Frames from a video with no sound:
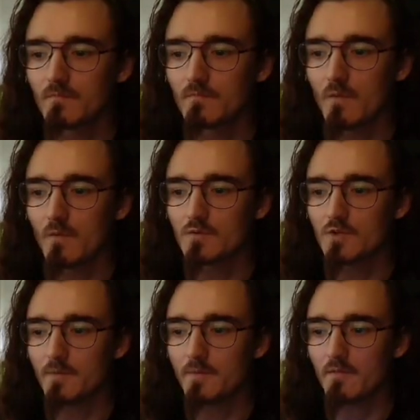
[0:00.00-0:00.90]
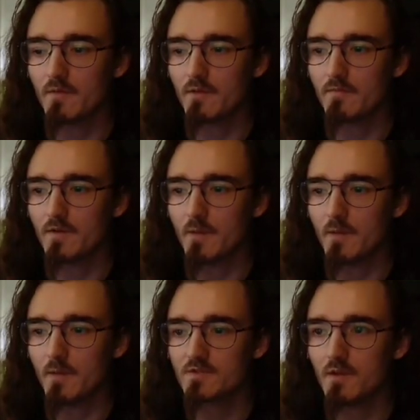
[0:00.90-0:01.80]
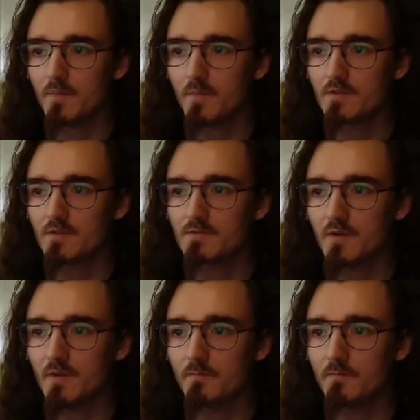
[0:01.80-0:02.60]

We'll drop down the Redfin Hammer Snout because it's free.